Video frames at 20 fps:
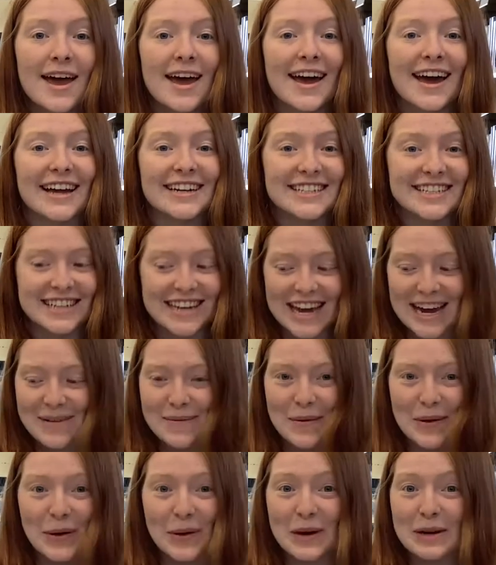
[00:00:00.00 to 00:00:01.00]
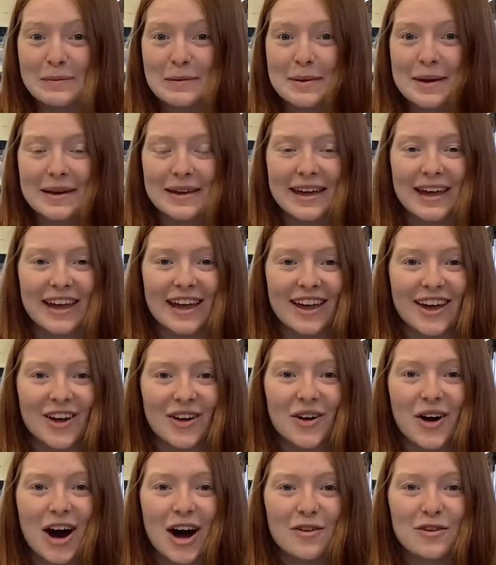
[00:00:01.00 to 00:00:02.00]
and today we're going to be making
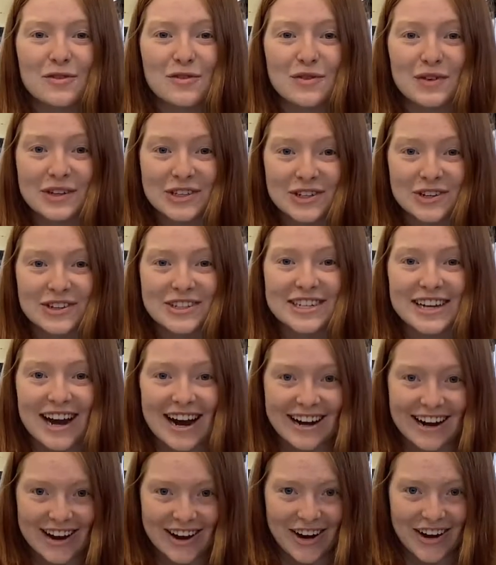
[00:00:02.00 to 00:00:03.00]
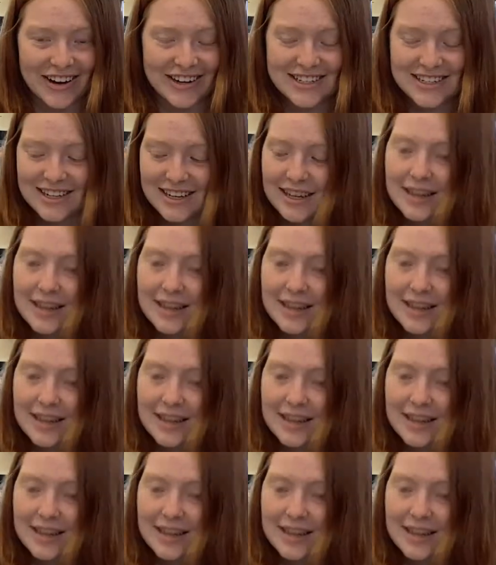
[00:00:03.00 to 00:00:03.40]
coffee filter tie-dye art.